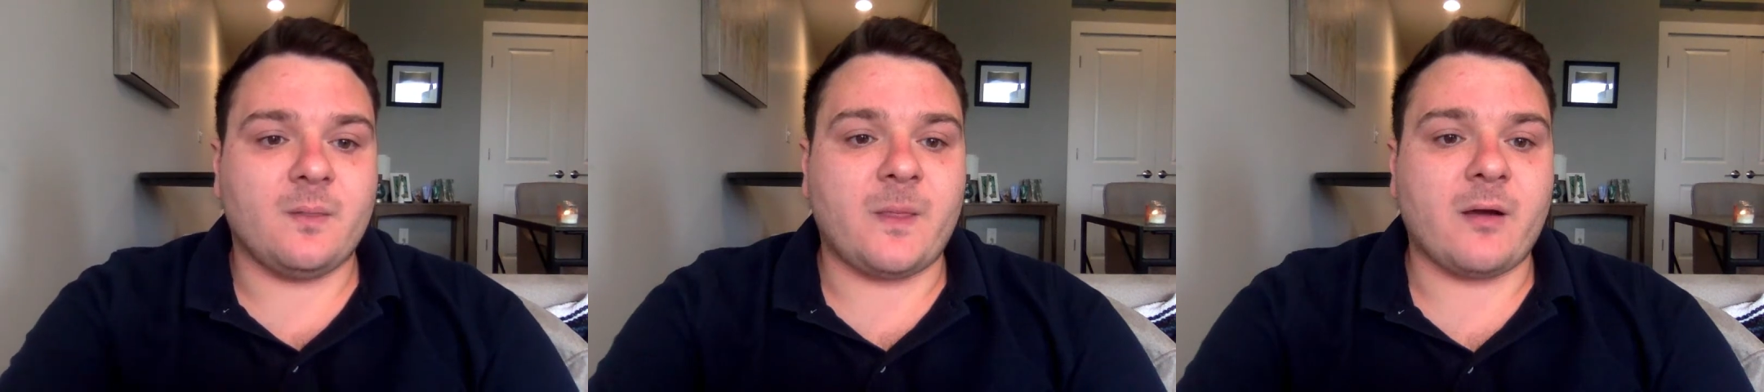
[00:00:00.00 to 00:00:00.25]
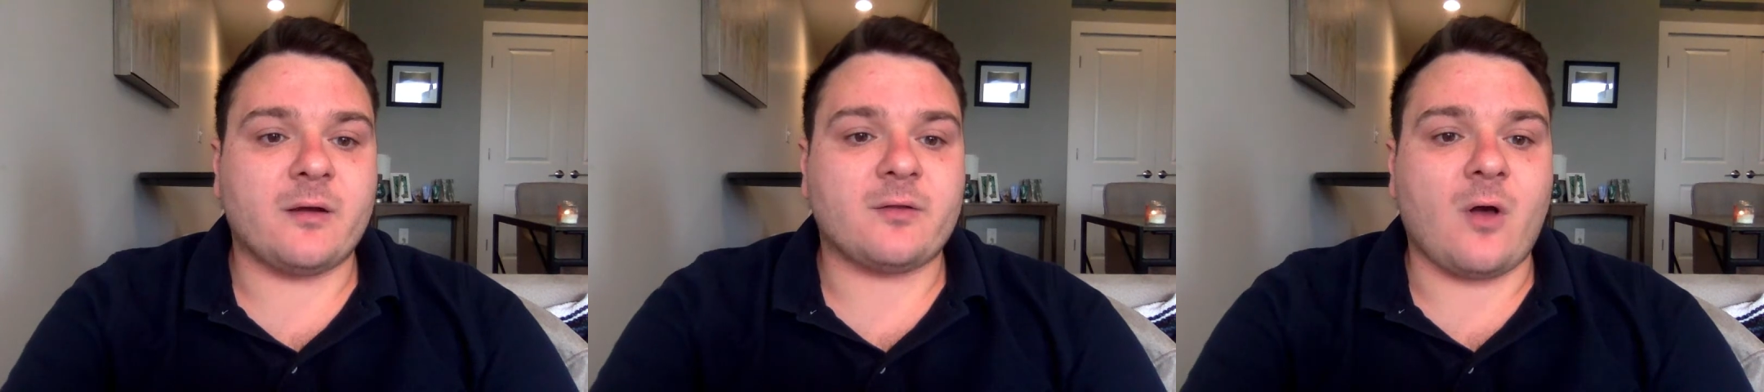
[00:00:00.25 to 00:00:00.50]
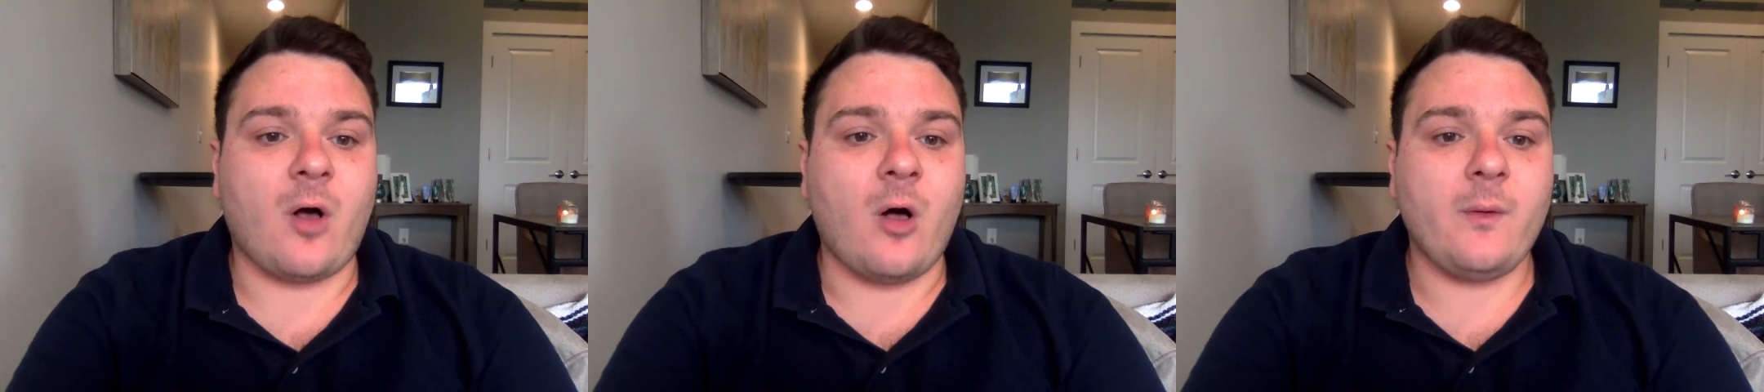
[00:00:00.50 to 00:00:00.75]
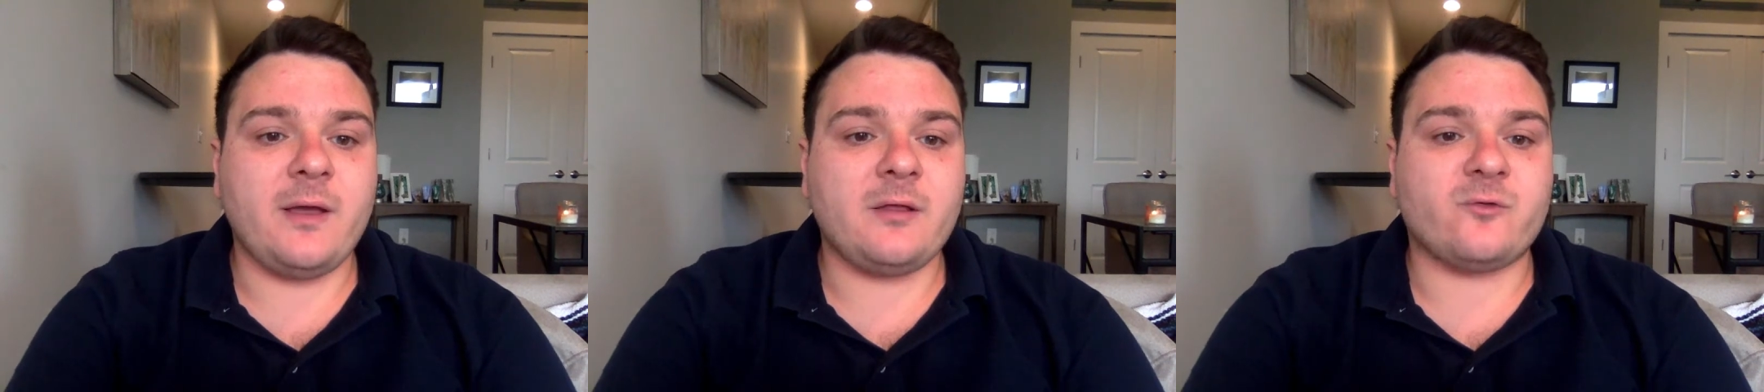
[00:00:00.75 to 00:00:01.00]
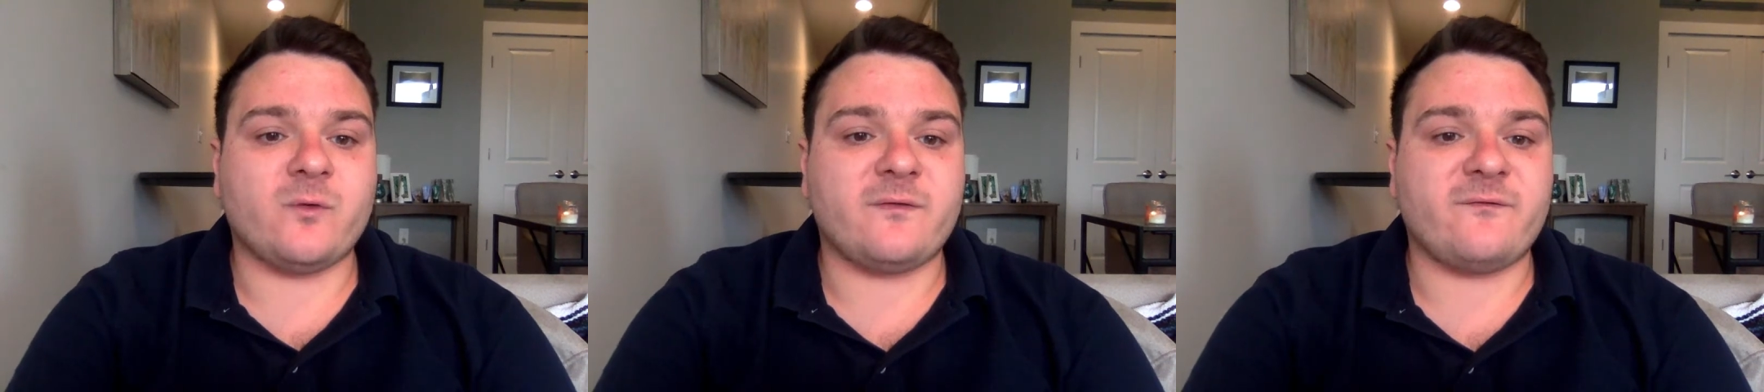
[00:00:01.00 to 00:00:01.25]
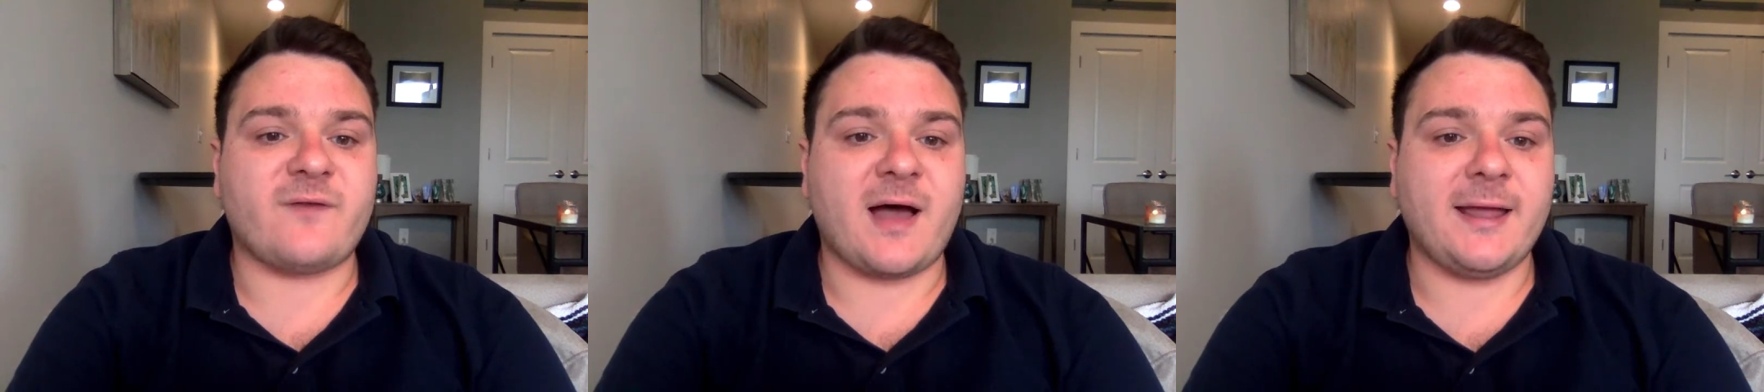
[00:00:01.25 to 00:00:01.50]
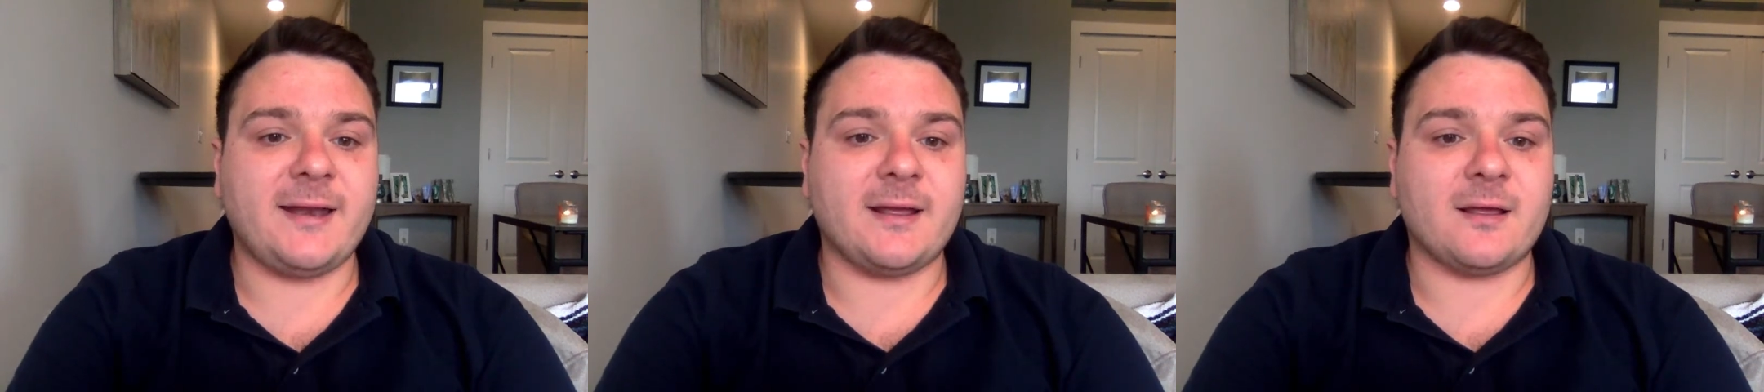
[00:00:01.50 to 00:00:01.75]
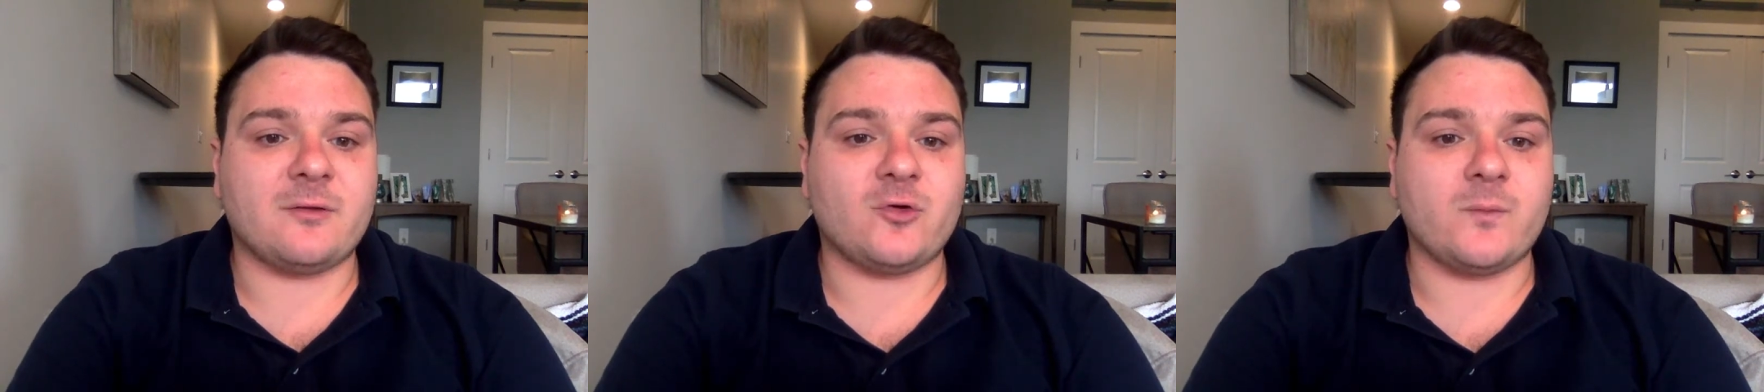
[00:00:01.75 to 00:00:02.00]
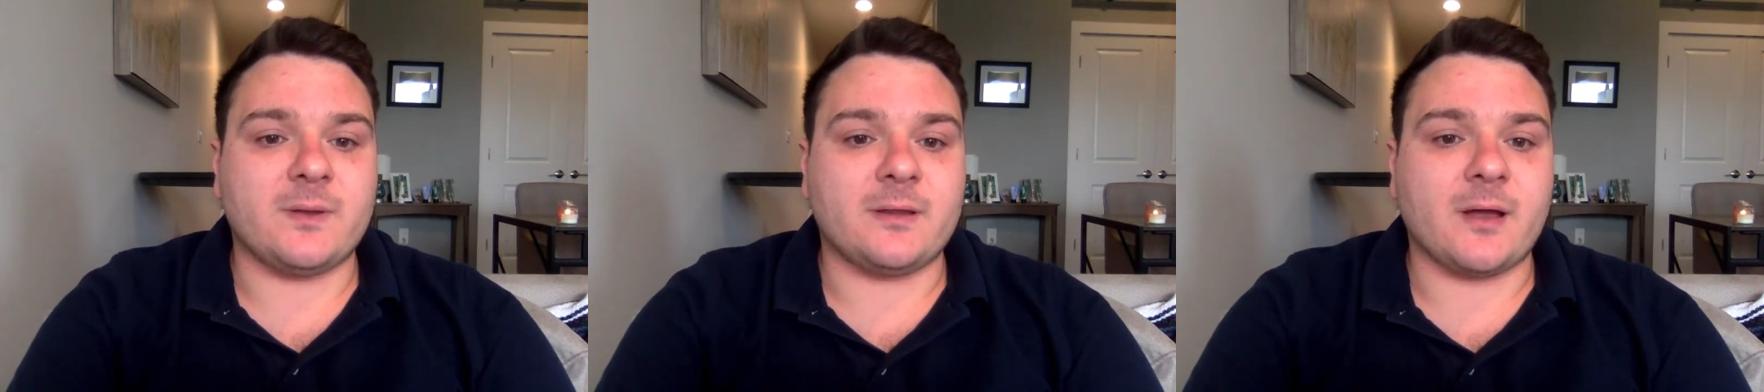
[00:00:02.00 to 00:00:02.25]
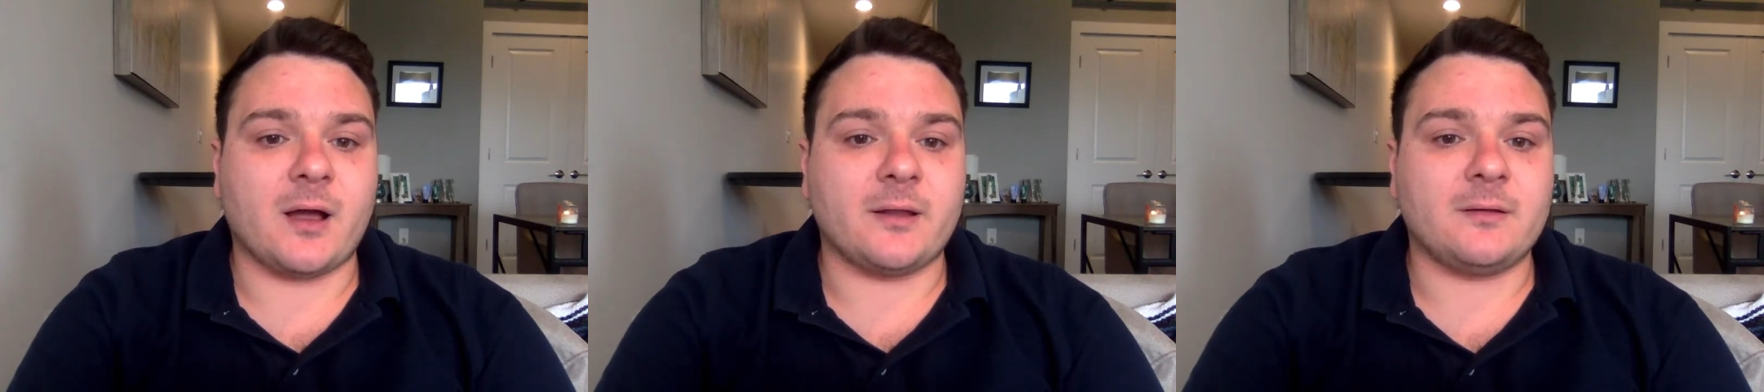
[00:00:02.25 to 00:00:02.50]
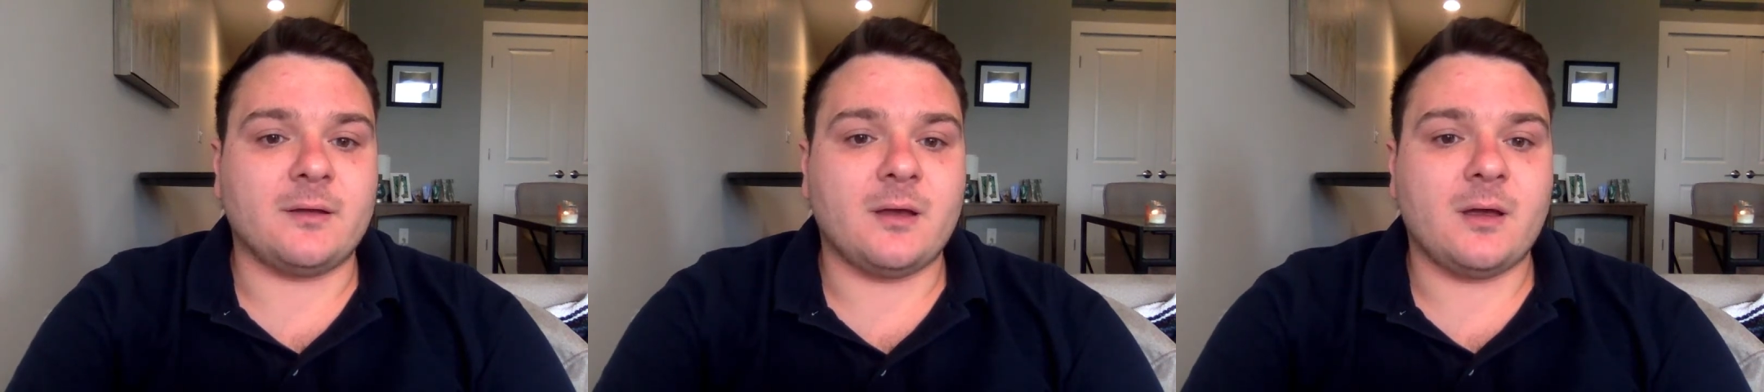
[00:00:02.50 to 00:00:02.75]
There is always refining to be done,